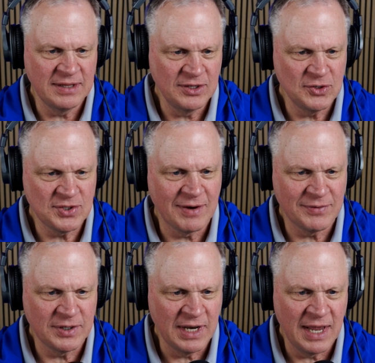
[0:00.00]
that you
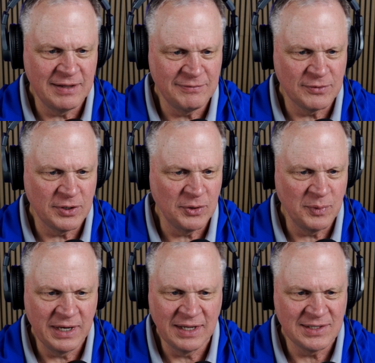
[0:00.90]
suffered in 94, you
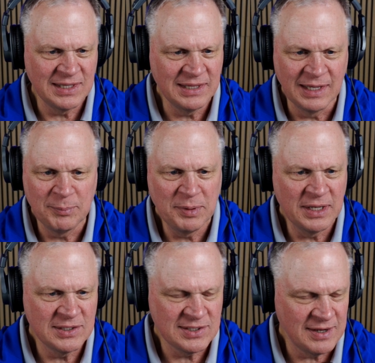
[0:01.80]
went in limping
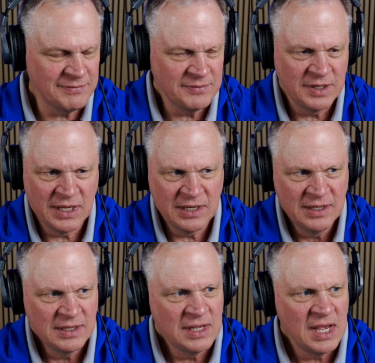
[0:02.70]
and suffering, and
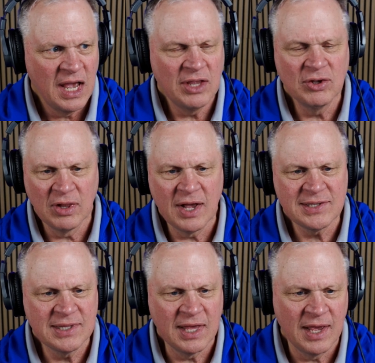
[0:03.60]
you
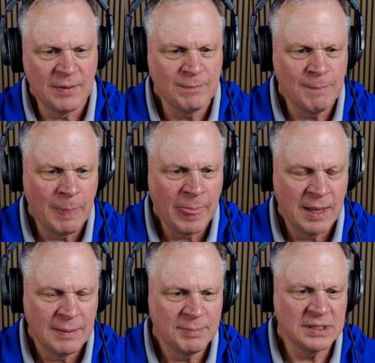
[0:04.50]
lost the game.
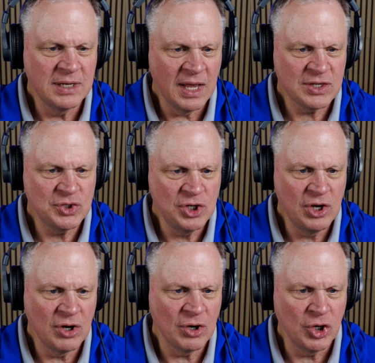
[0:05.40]
But the next
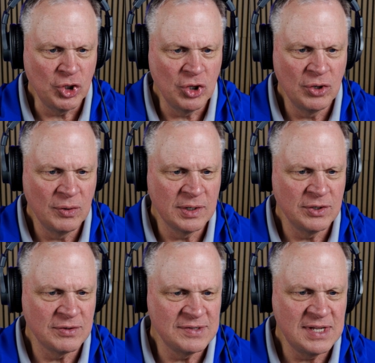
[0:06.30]
year, you and
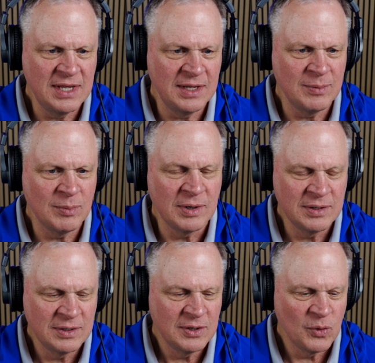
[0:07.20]
your team
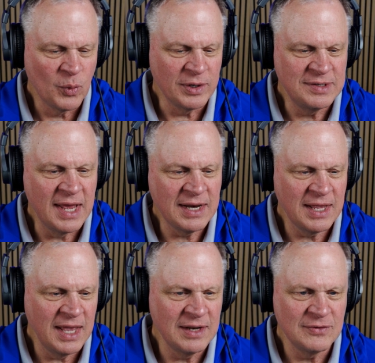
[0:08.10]
were
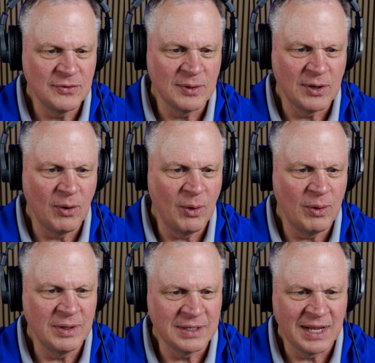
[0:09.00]
dedicated to a
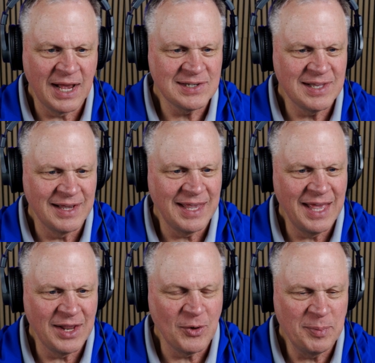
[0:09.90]
goal, and guys like
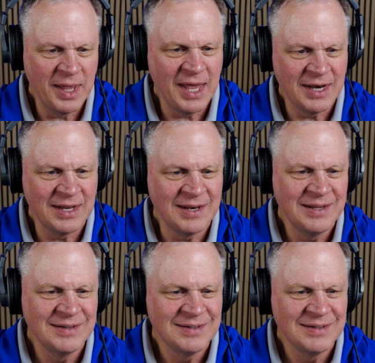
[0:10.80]
Ed O'Bannon